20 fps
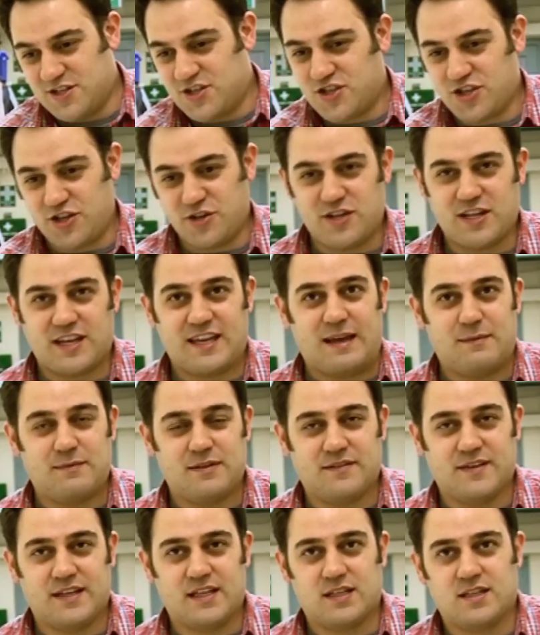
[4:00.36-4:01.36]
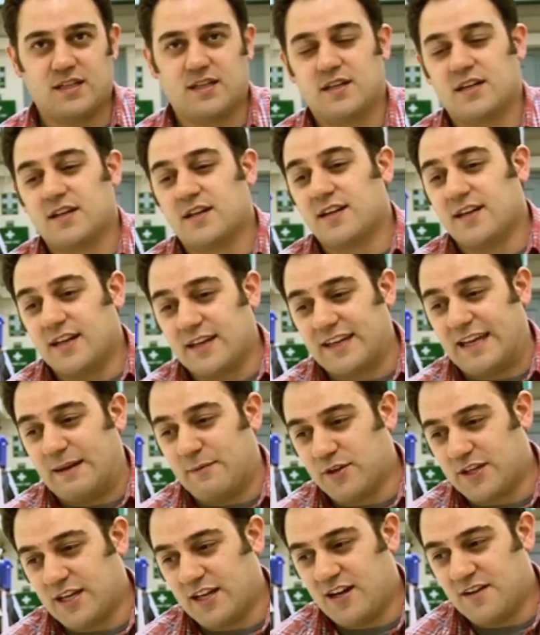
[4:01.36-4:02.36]
just show that it kept living and
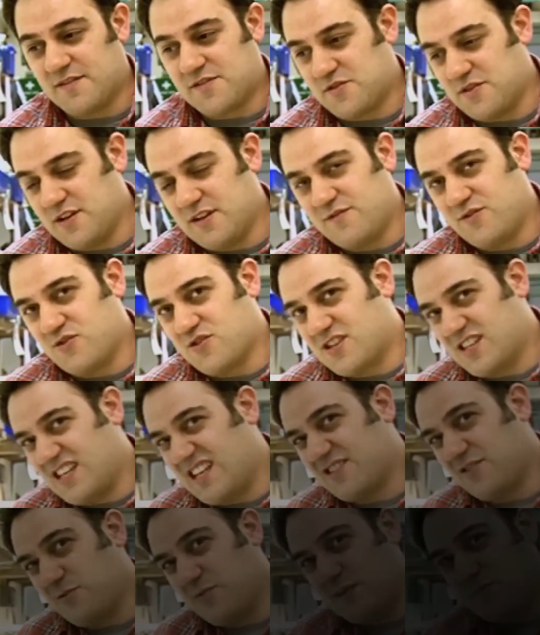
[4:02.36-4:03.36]
keep looking after it. Unfortunately, that's not